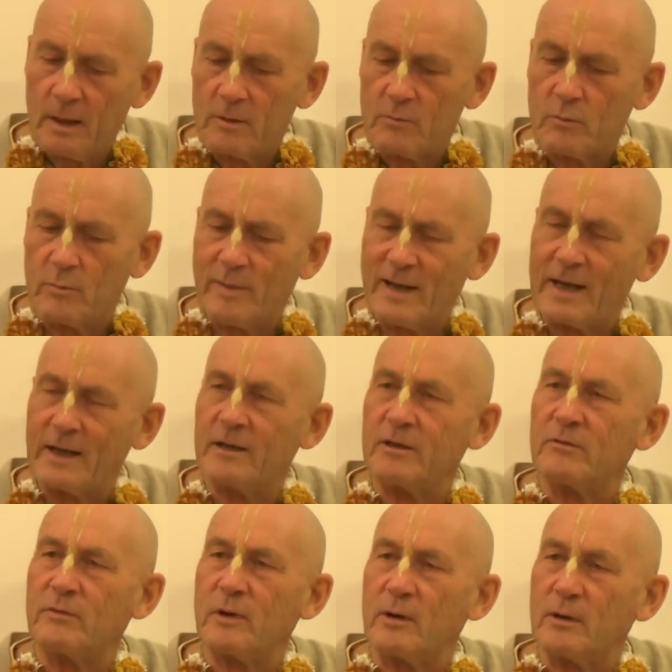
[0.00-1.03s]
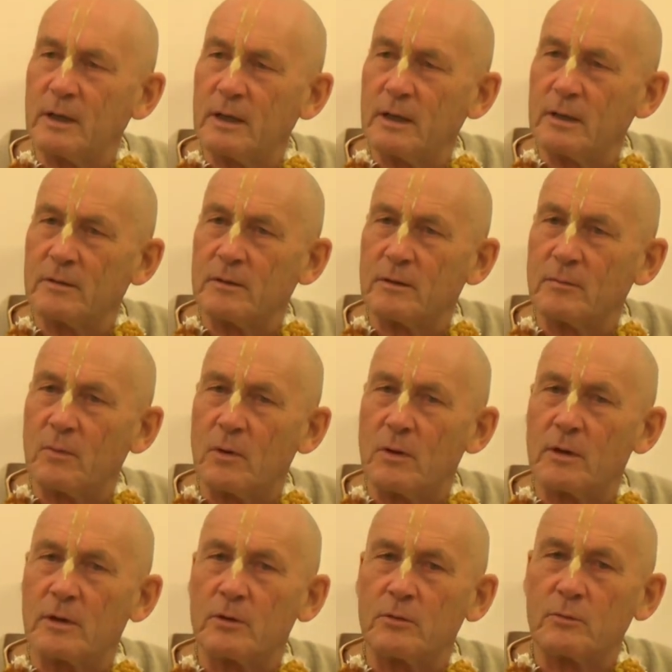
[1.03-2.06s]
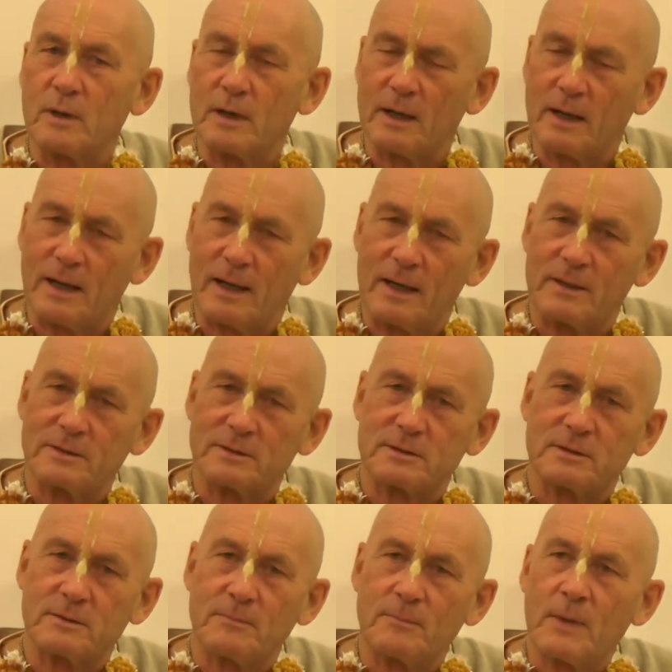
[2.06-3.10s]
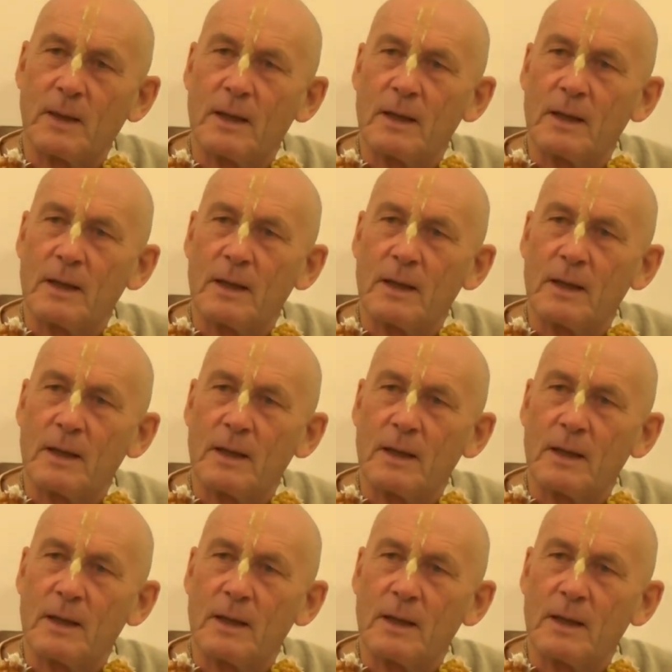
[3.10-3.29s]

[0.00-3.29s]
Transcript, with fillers: remain a devotee, the more you realize